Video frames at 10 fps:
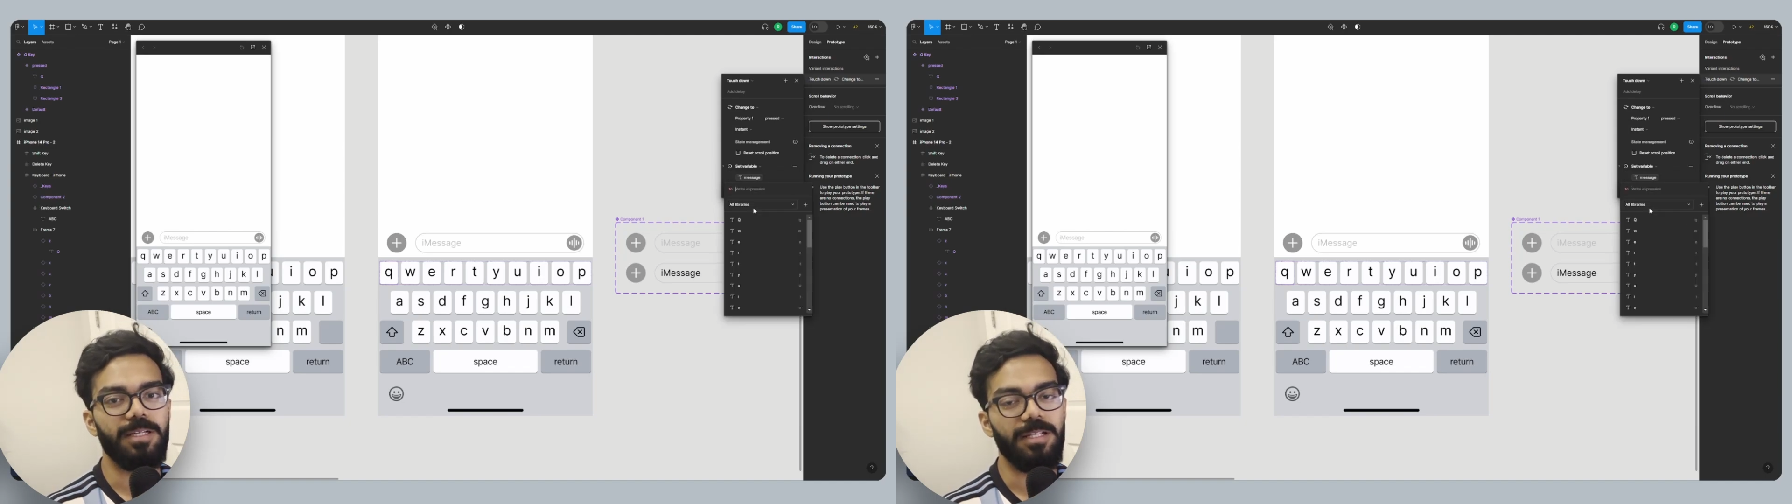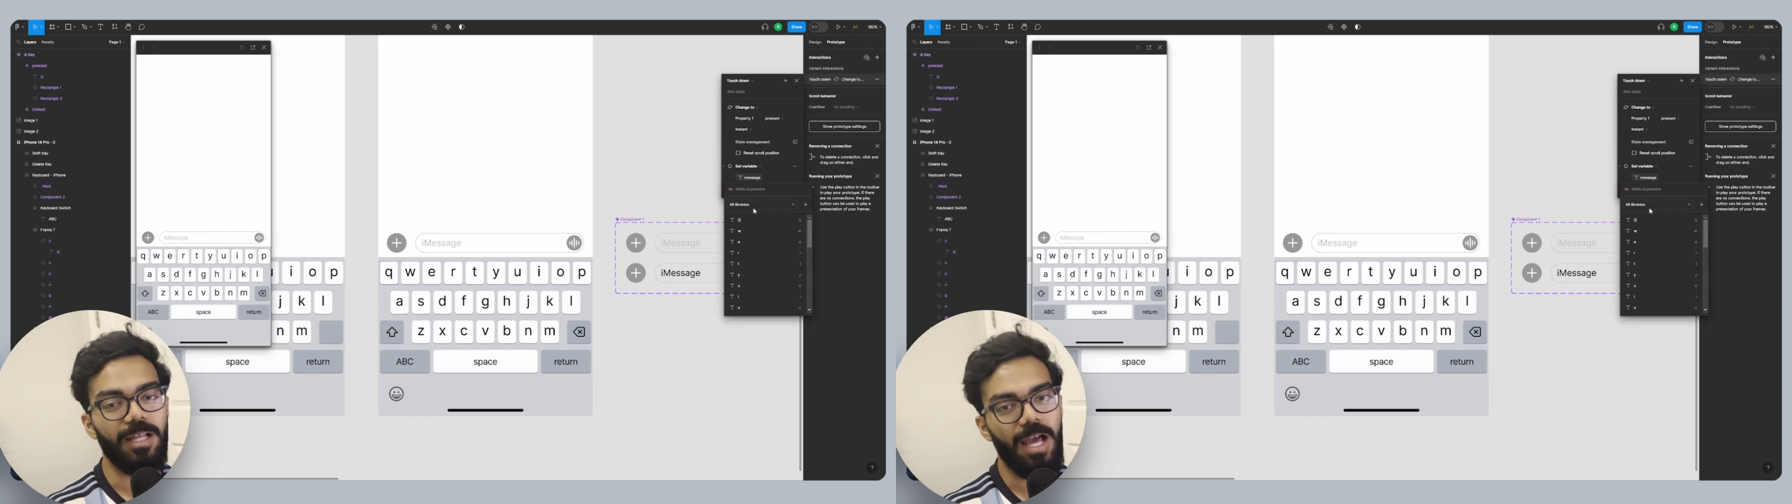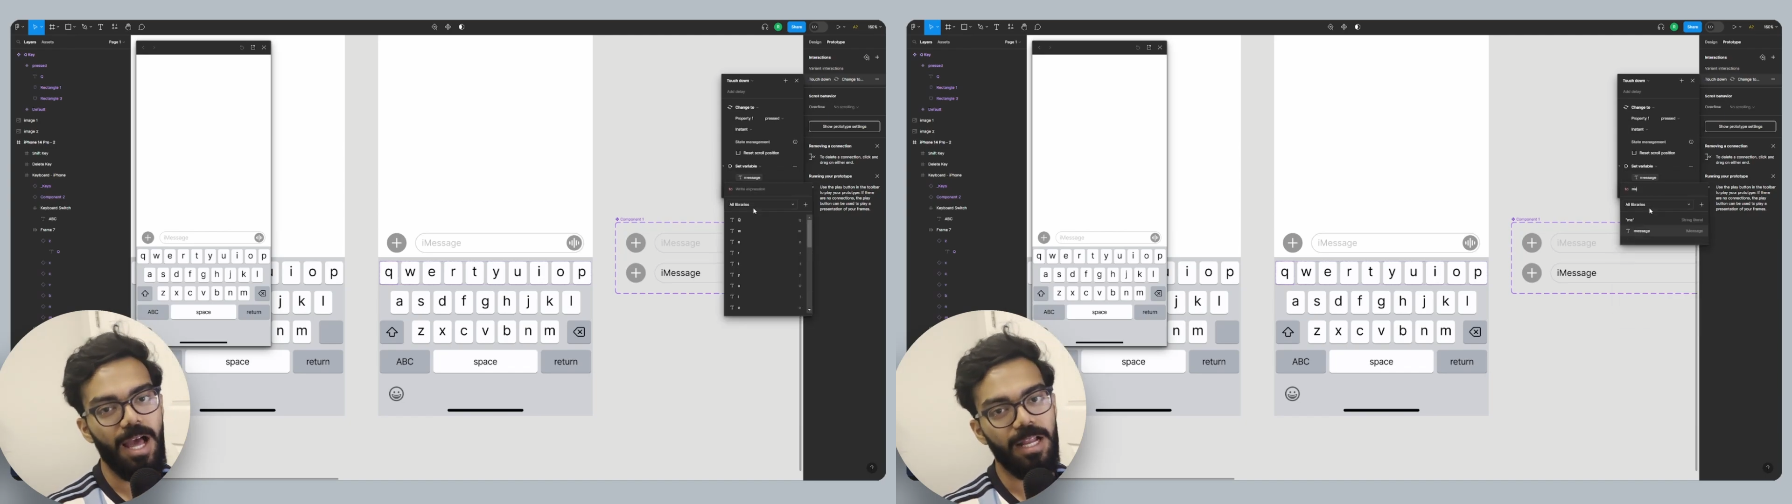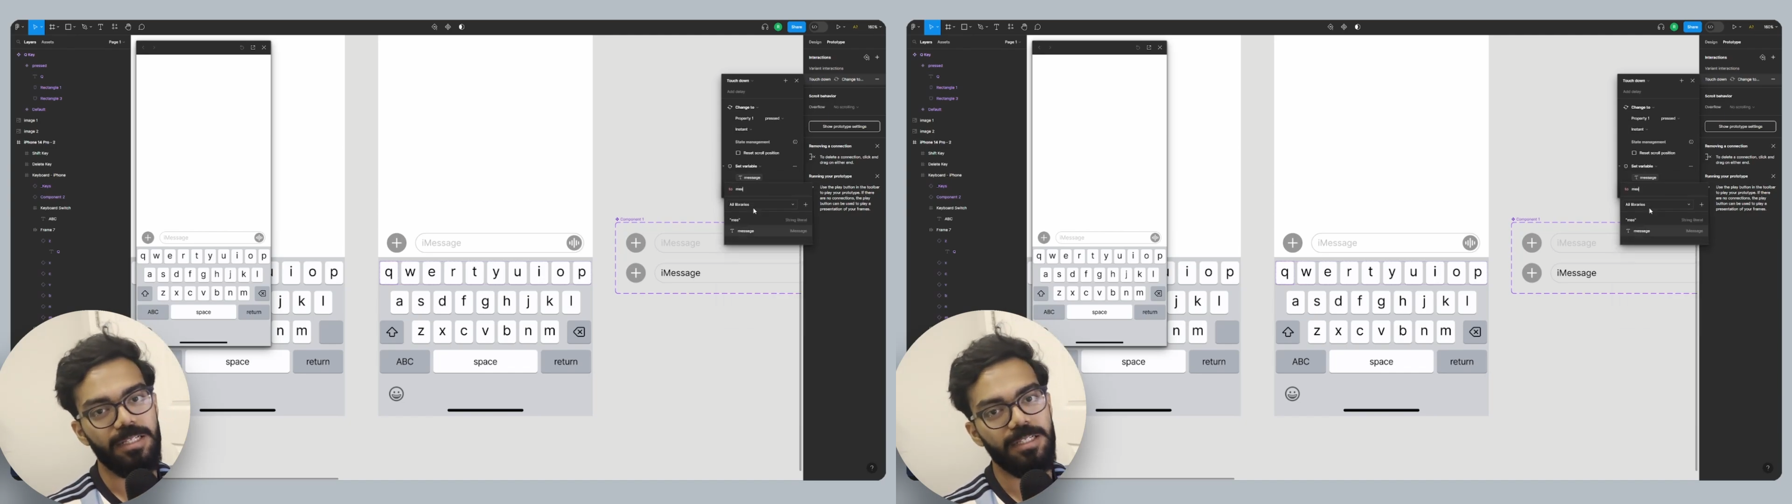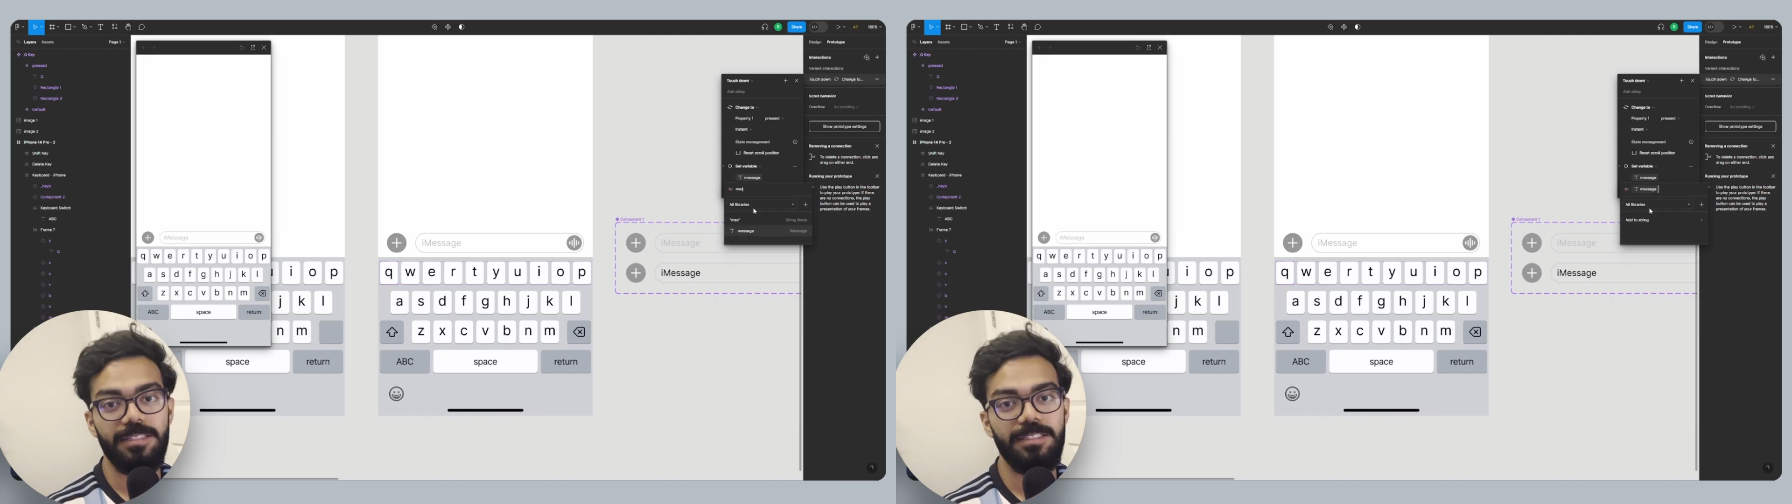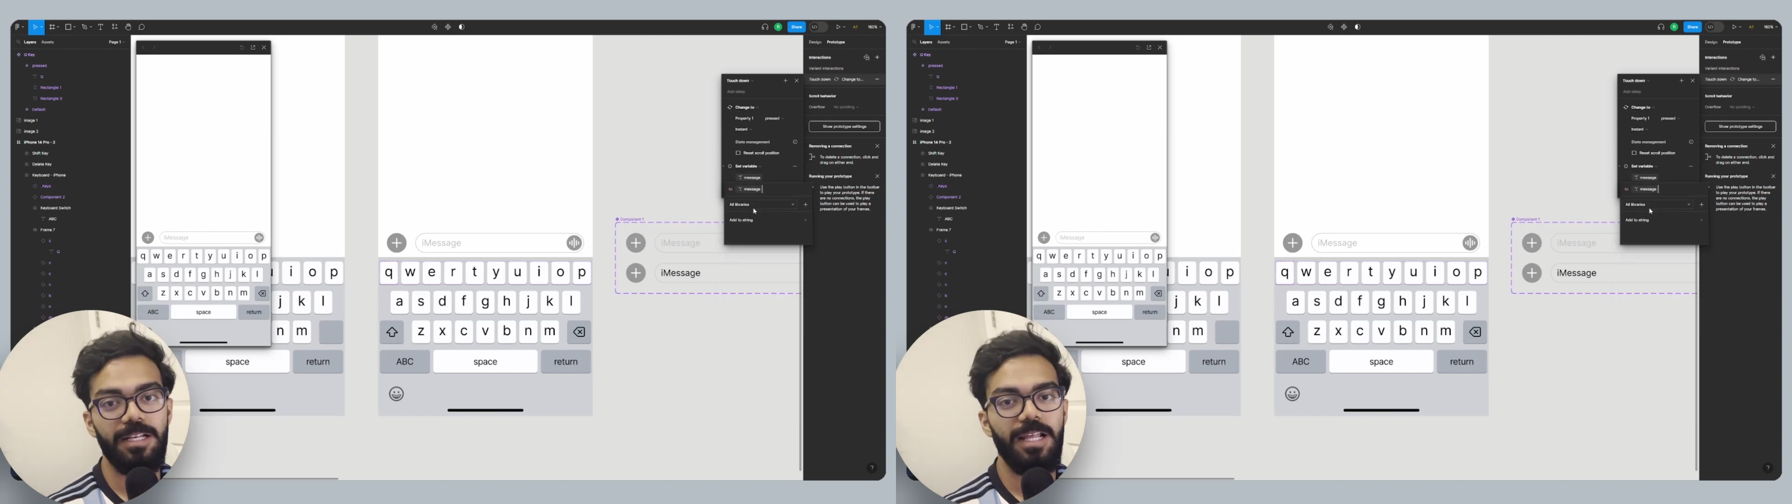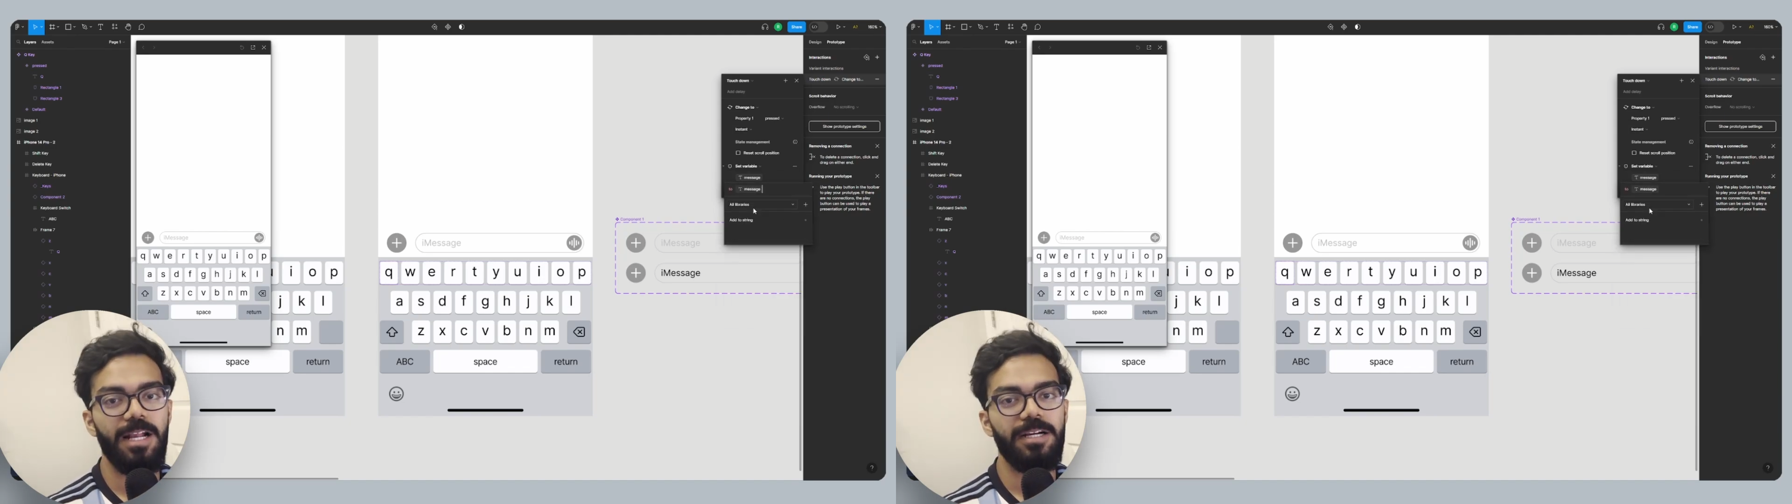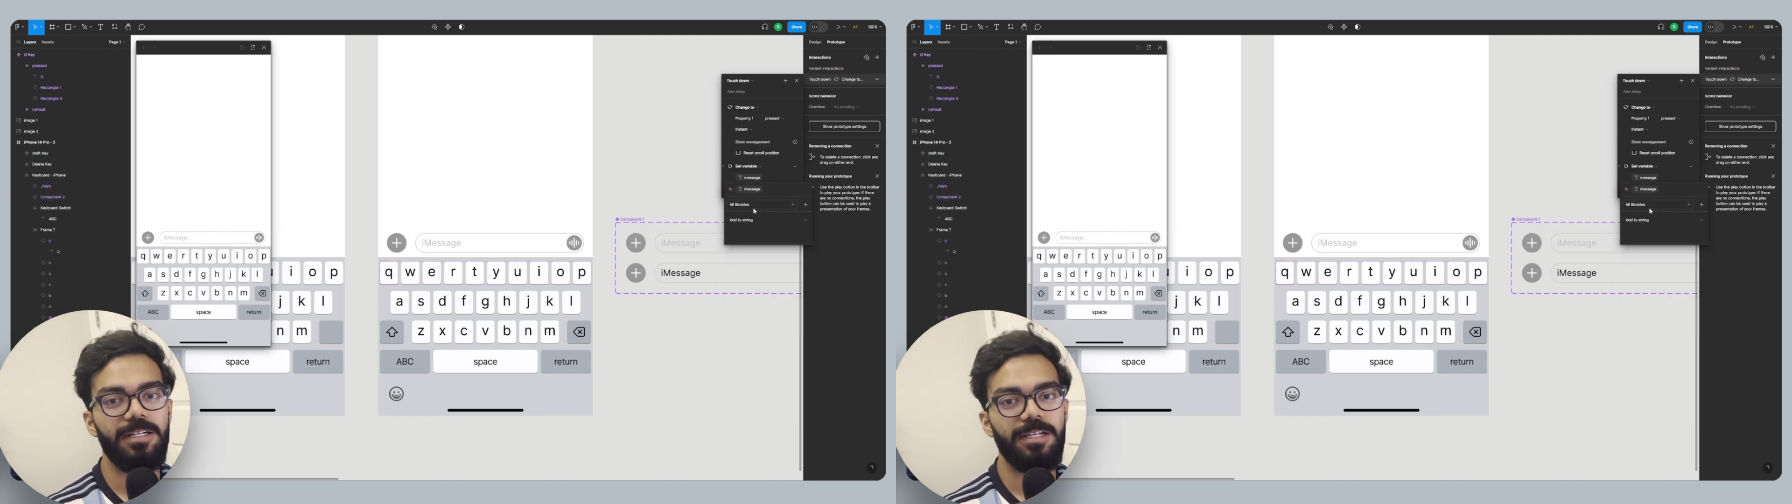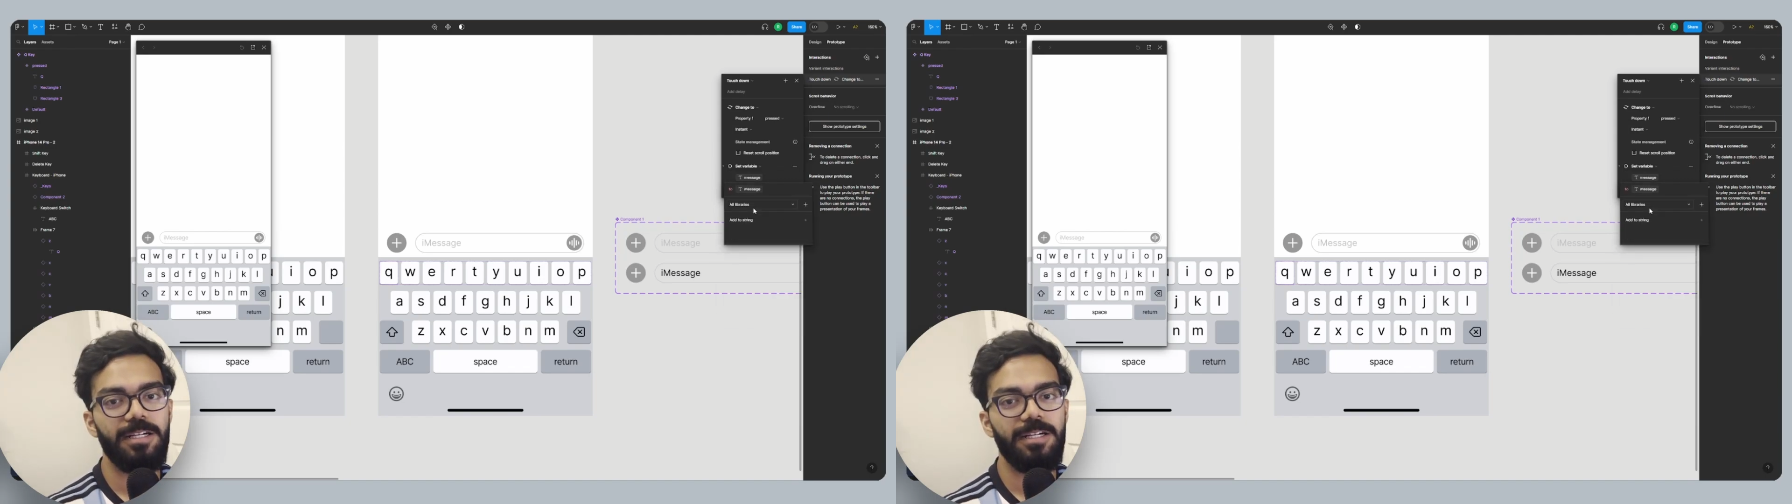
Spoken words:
it'll add the letter